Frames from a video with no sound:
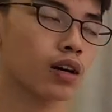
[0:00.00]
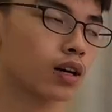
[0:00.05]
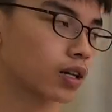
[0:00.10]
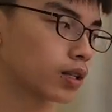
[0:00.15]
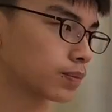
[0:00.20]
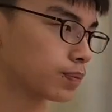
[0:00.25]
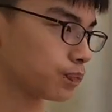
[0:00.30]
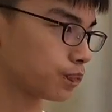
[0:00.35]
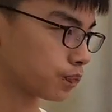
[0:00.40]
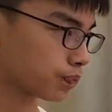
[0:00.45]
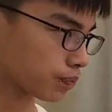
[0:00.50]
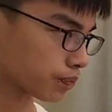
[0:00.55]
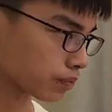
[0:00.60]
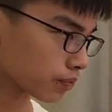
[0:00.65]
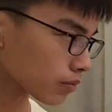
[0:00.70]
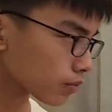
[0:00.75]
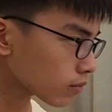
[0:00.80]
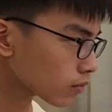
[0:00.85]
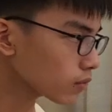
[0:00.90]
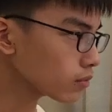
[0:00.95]

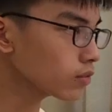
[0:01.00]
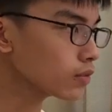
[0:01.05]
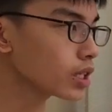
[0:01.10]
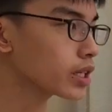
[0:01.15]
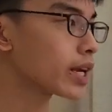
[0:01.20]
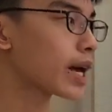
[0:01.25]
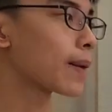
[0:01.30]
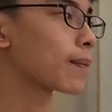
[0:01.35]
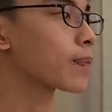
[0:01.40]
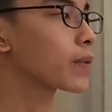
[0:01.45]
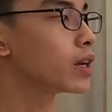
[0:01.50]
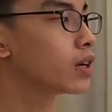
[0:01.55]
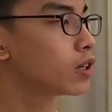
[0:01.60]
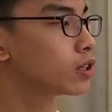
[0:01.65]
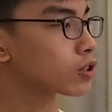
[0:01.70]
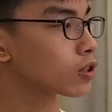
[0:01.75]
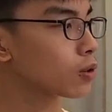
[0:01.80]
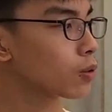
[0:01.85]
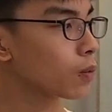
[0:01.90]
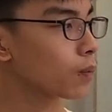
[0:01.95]
Yeah.
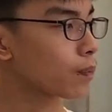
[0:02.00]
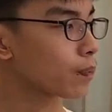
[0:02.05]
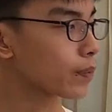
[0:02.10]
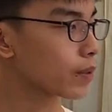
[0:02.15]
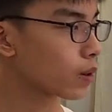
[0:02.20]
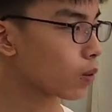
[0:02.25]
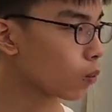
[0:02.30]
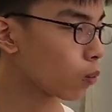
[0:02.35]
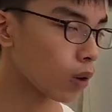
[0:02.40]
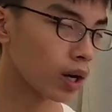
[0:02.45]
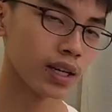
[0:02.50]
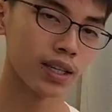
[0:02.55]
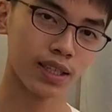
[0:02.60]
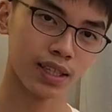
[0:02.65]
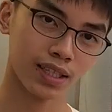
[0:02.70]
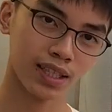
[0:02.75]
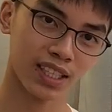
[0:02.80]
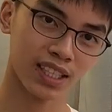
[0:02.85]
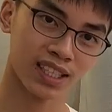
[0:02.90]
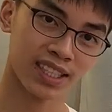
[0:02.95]
So what